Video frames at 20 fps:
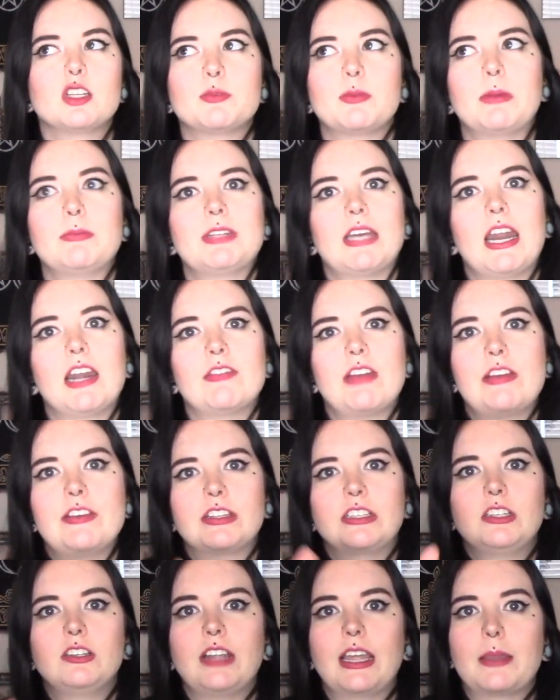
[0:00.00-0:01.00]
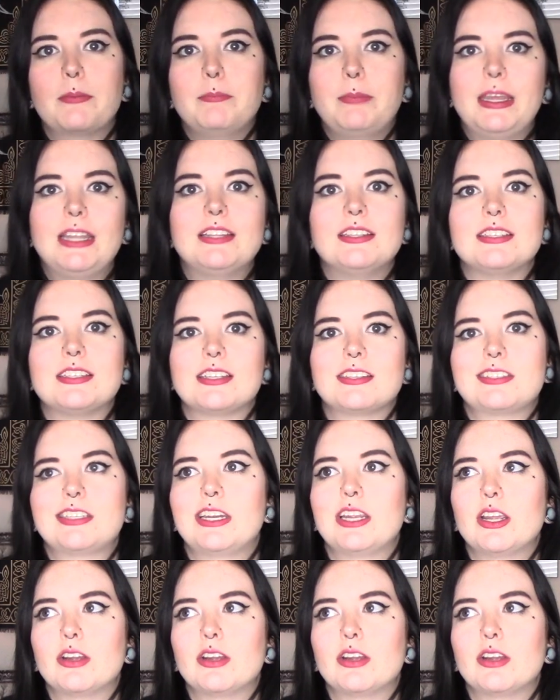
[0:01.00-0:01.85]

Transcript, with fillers: But I'm tired of having little like bins sitting